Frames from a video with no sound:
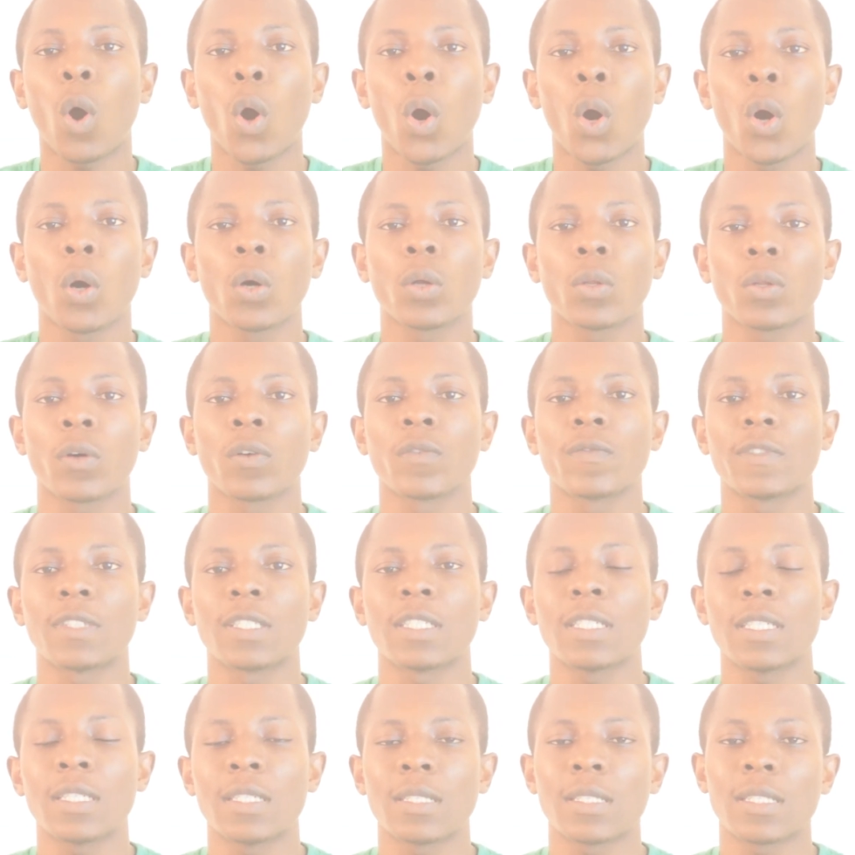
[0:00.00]
all of
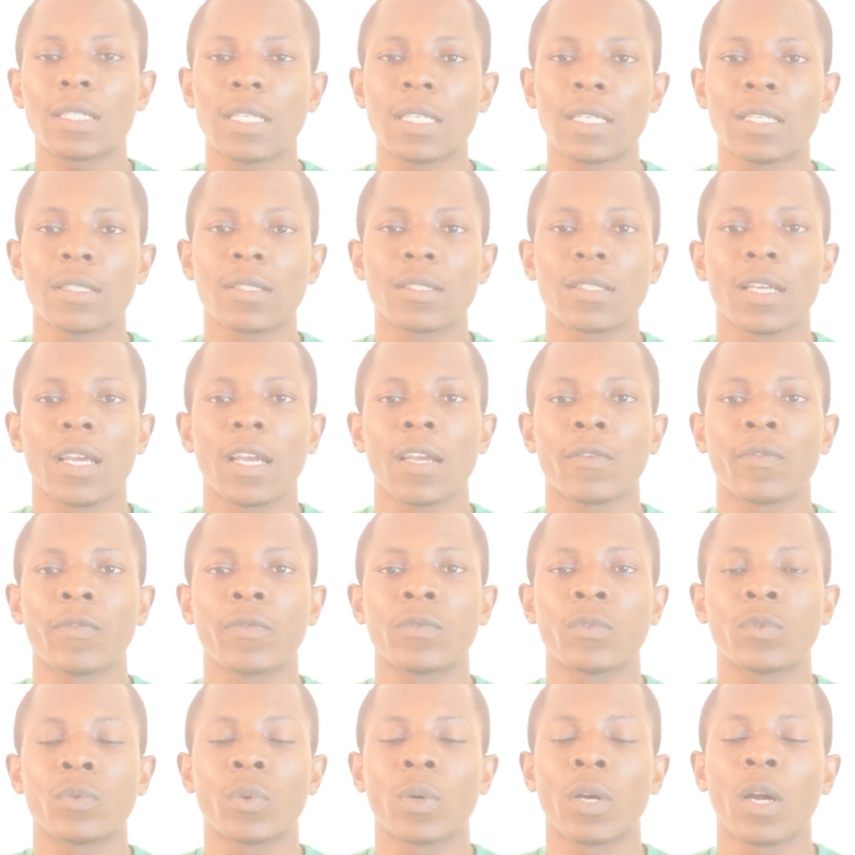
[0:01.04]
these inside
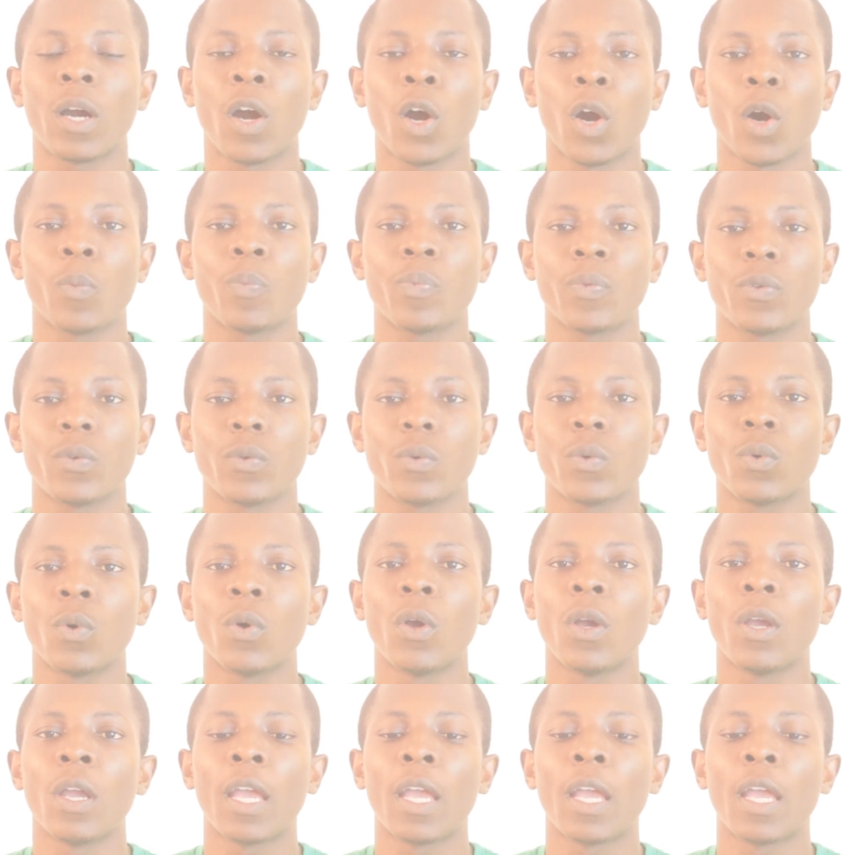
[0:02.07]
to help you,